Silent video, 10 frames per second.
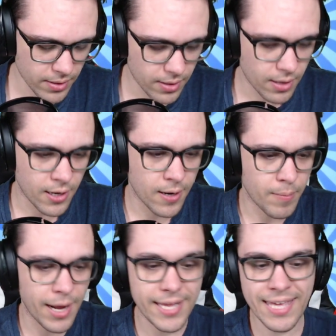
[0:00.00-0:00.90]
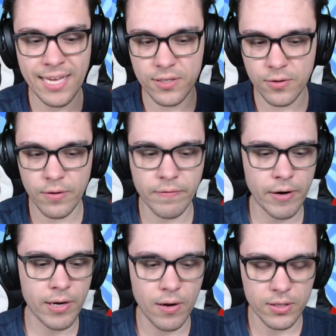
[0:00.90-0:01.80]
I can't do
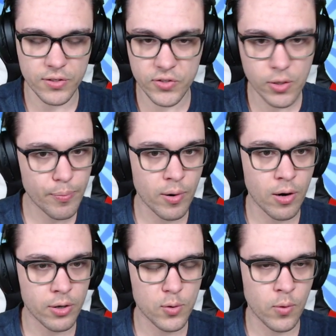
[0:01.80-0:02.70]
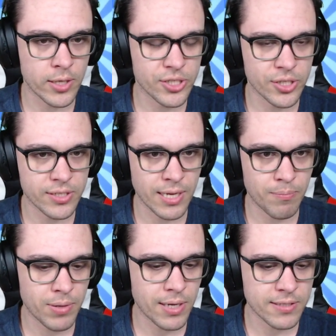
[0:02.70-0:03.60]
the super hard quest just yet
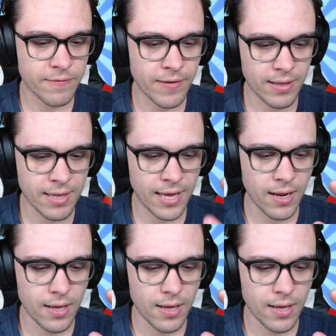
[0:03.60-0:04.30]
because of the fact that,